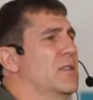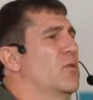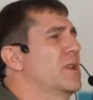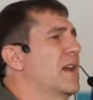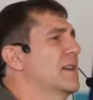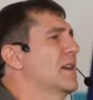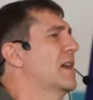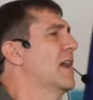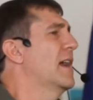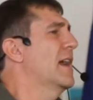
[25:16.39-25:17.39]
Lord,
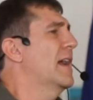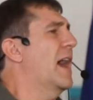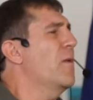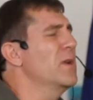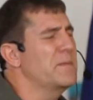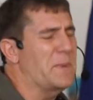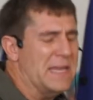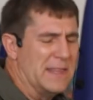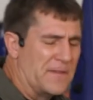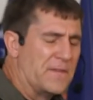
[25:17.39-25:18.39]
I want to
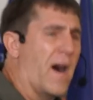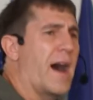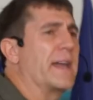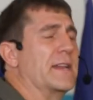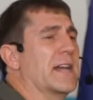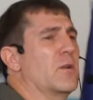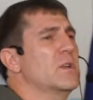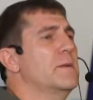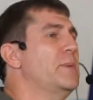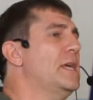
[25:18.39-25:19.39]
be in the vine. I
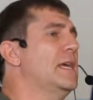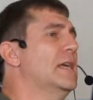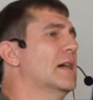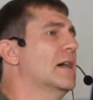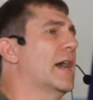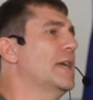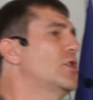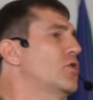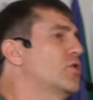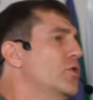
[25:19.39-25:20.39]
don't want to be a
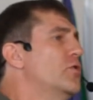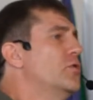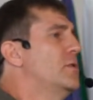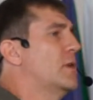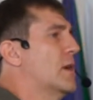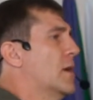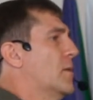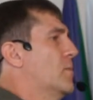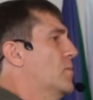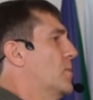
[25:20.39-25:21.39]
good,
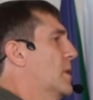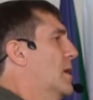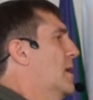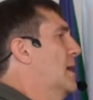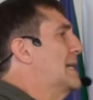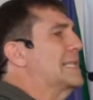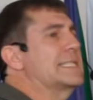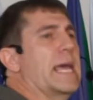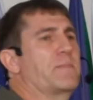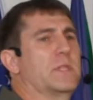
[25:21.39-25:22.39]
uh,
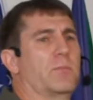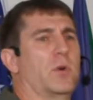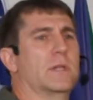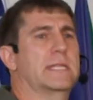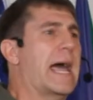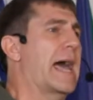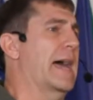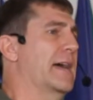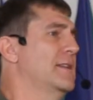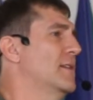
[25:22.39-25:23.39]
acceptable
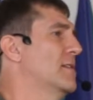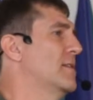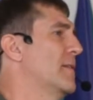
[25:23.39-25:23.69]
dad.